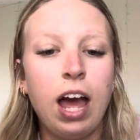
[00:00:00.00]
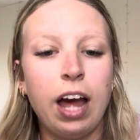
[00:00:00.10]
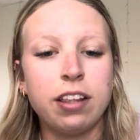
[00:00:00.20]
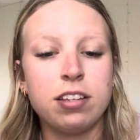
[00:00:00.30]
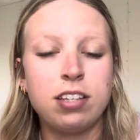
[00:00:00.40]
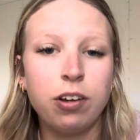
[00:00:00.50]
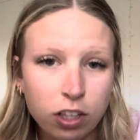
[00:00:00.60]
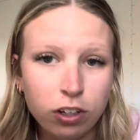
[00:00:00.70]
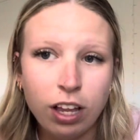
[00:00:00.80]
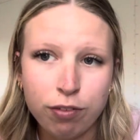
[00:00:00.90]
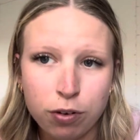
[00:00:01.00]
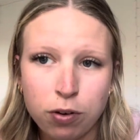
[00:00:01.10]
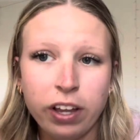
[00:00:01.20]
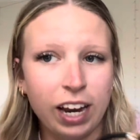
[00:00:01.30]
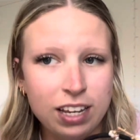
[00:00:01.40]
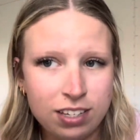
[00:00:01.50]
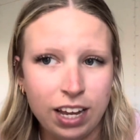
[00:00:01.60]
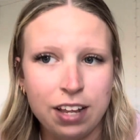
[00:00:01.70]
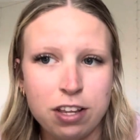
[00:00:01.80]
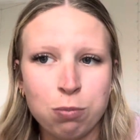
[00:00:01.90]
At the cellular level, like I
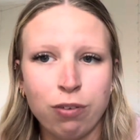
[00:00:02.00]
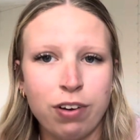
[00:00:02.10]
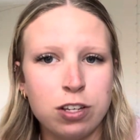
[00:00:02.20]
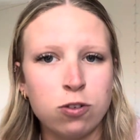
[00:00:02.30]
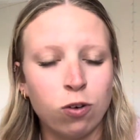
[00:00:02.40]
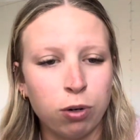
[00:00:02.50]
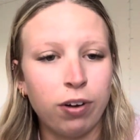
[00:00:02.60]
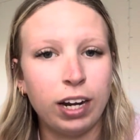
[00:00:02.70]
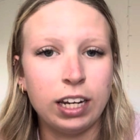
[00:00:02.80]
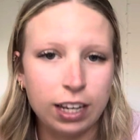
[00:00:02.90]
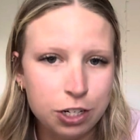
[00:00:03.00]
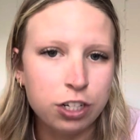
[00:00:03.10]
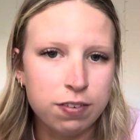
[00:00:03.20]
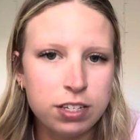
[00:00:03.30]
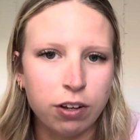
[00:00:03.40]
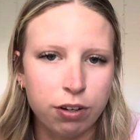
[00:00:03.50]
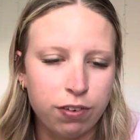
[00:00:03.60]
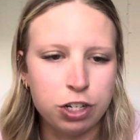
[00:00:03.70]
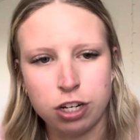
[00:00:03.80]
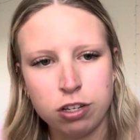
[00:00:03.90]
said, this prevents normal regulation of cell
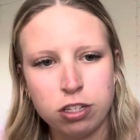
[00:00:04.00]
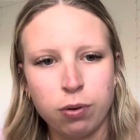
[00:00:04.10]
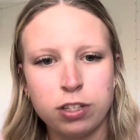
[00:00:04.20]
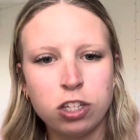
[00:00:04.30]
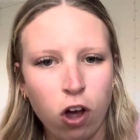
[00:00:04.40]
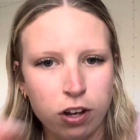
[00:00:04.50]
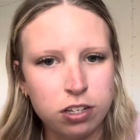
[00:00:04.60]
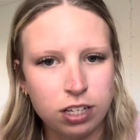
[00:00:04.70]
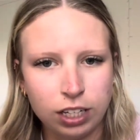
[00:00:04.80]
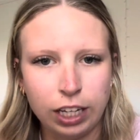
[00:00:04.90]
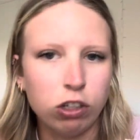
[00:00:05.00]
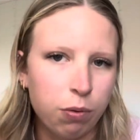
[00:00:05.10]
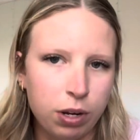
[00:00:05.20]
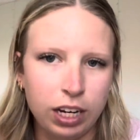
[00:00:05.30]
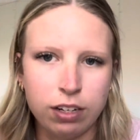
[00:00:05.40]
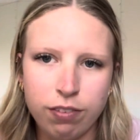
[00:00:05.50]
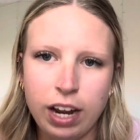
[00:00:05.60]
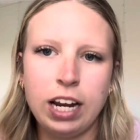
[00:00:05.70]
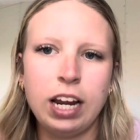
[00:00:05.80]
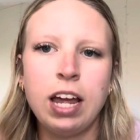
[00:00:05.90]
division, so it's constantly growing and
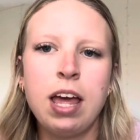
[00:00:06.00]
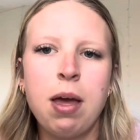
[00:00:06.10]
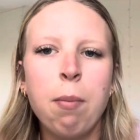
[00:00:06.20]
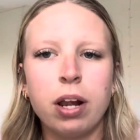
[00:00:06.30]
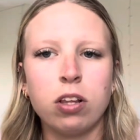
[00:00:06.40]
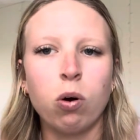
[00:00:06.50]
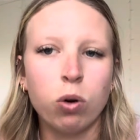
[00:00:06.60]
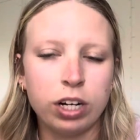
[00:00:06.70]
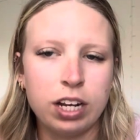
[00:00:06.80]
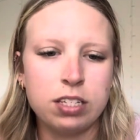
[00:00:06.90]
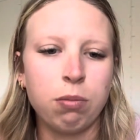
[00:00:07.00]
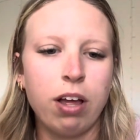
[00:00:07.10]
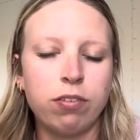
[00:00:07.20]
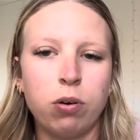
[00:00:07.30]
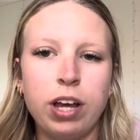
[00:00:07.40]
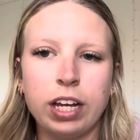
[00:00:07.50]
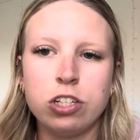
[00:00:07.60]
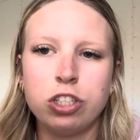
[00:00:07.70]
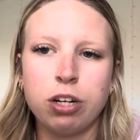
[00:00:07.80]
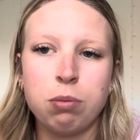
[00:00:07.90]
dividing, but at the organism level, it
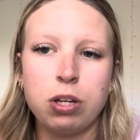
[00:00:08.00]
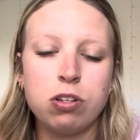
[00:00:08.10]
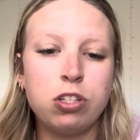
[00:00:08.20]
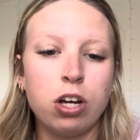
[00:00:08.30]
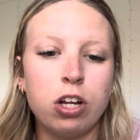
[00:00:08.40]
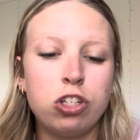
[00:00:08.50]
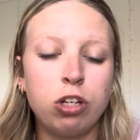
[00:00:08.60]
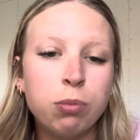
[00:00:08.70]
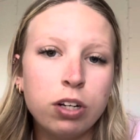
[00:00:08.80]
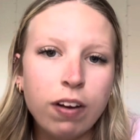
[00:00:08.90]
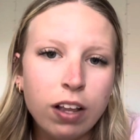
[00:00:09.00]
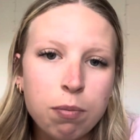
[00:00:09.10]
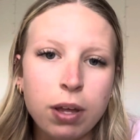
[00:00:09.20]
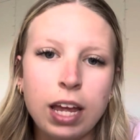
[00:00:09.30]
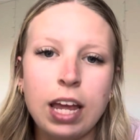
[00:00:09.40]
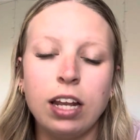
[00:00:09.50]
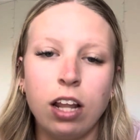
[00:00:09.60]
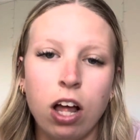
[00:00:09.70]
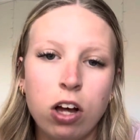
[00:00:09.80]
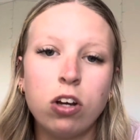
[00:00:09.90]
contributes to tumor development in
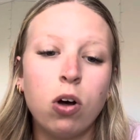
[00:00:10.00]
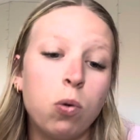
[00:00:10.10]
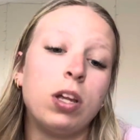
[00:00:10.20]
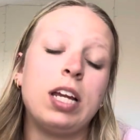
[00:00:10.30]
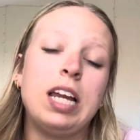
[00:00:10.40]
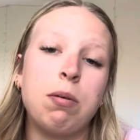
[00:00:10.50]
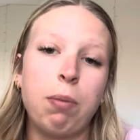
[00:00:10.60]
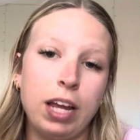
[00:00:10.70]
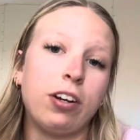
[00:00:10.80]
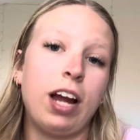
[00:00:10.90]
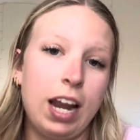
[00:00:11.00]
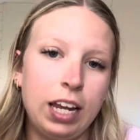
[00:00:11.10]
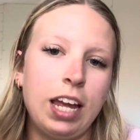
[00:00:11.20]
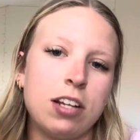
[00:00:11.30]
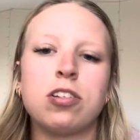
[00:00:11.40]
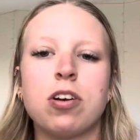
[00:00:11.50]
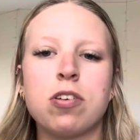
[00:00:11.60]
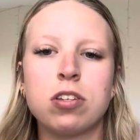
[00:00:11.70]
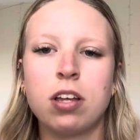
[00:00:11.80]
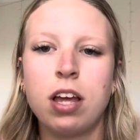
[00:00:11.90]
lung, colon, and pancreatic cancers.